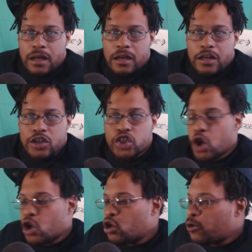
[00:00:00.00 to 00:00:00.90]

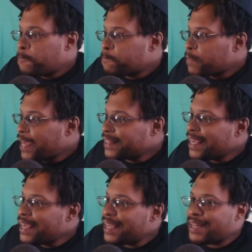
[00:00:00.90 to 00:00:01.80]
So, at the
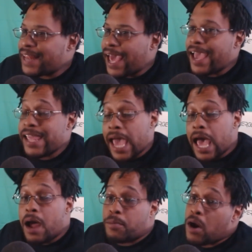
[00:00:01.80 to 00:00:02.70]
end of the day, yeah,
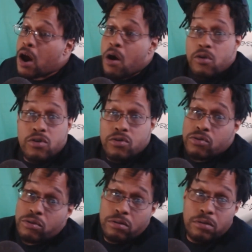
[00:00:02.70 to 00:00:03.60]
bro,
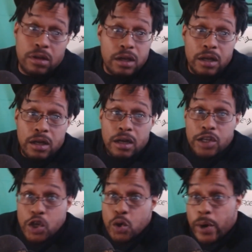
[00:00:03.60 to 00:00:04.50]

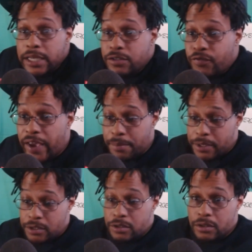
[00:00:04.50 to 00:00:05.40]
you is
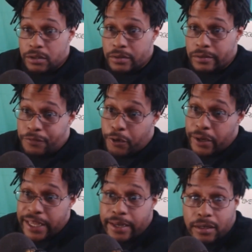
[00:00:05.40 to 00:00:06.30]
famous for
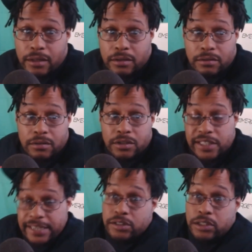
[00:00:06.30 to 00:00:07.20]
getting
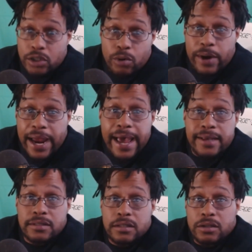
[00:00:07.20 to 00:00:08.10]
sexually
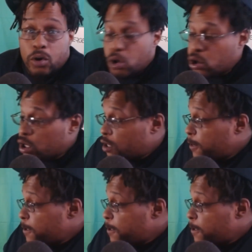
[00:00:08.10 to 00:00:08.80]
harassed or